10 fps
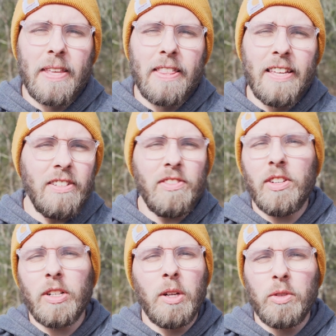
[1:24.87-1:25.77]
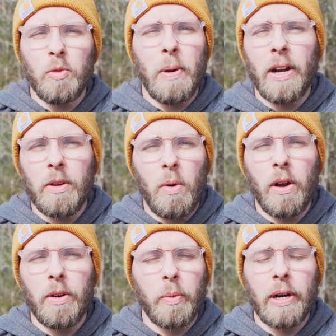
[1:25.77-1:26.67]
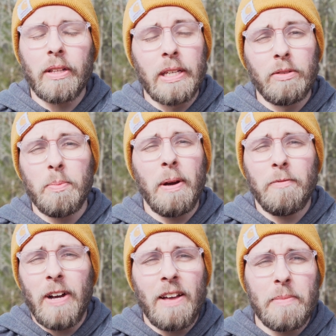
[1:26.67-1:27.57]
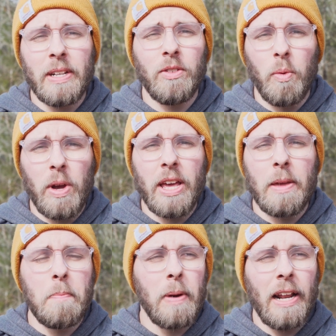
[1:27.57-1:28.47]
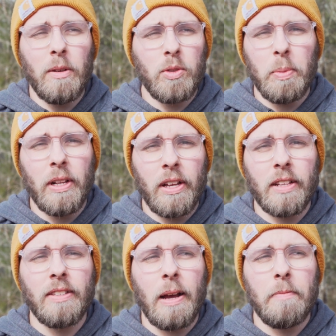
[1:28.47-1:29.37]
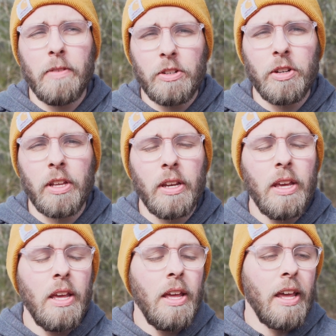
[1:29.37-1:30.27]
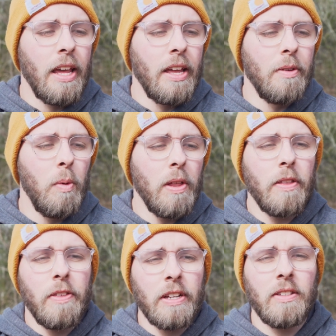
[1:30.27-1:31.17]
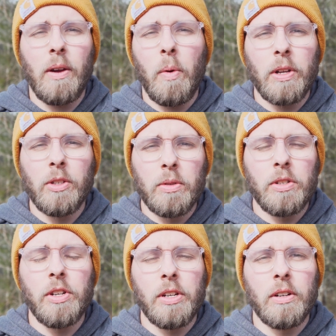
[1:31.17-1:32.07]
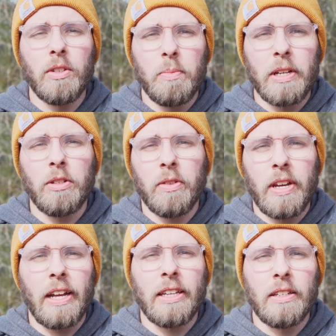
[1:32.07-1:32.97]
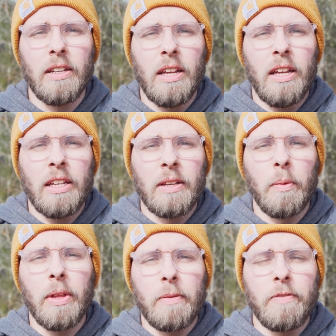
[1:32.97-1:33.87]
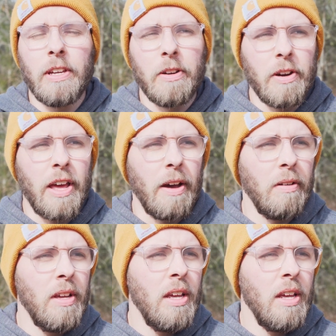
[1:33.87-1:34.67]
This is the closest body of water to where I live. It's about 5 minutes away, but I don't spend a lot of time fishing it. And one of the things I want to do this year is make sure that I can really figure it out.